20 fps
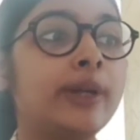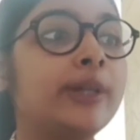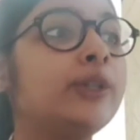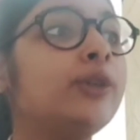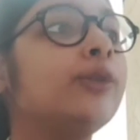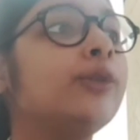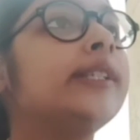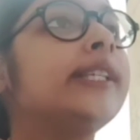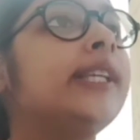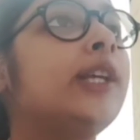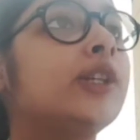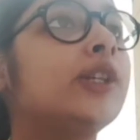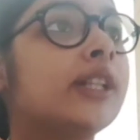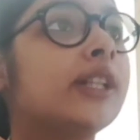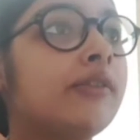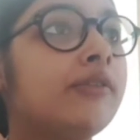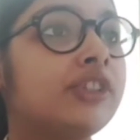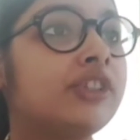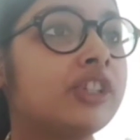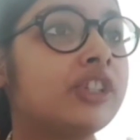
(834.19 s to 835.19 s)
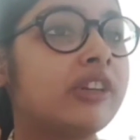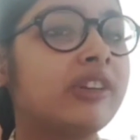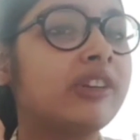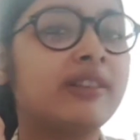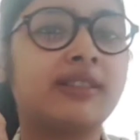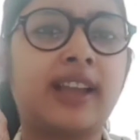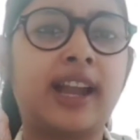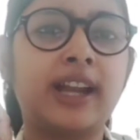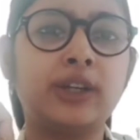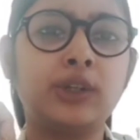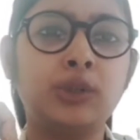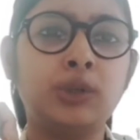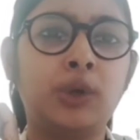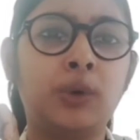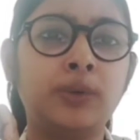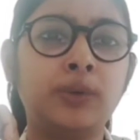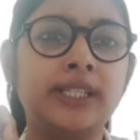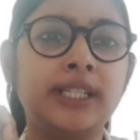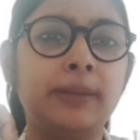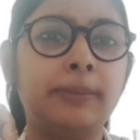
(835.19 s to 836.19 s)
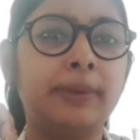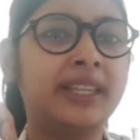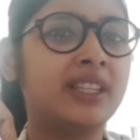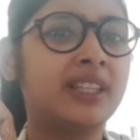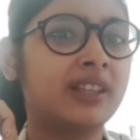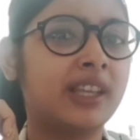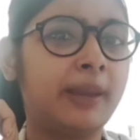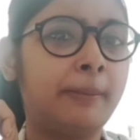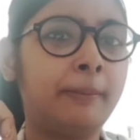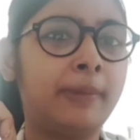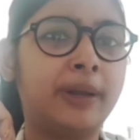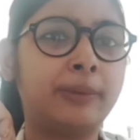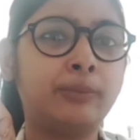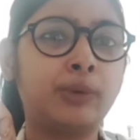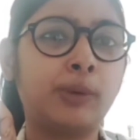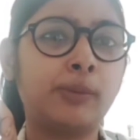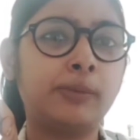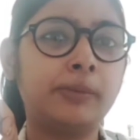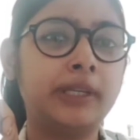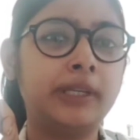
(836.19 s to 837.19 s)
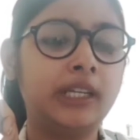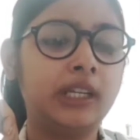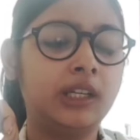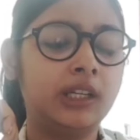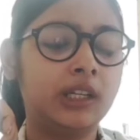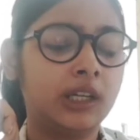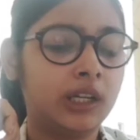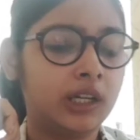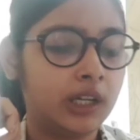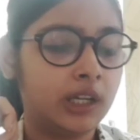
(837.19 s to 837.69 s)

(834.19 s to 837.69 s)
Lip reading: Where do you see yourself in 10 years? I don't know, sleeping in the same bed probably.